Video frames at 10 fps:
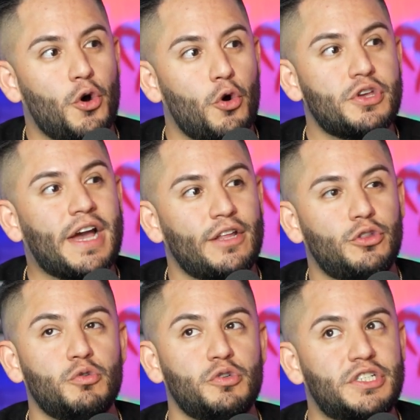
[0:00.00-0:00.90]
All you got to
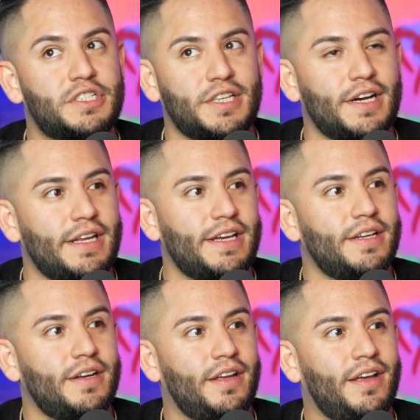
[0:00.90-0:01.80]
do is study
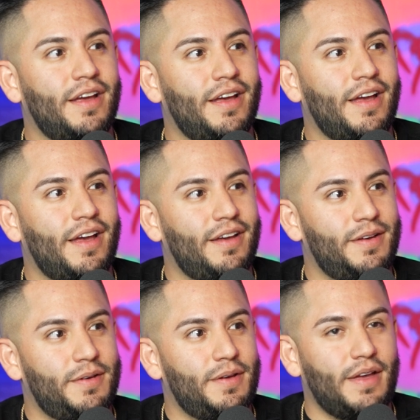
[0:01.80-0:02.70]
it
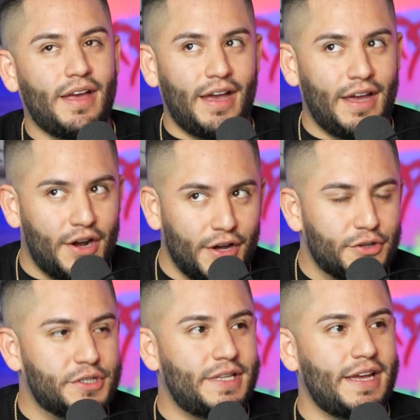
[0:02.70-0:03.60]
and
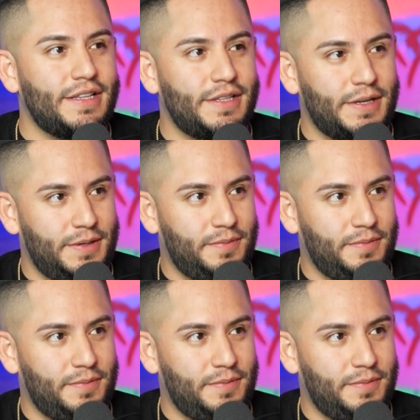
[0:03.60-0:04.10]
understand it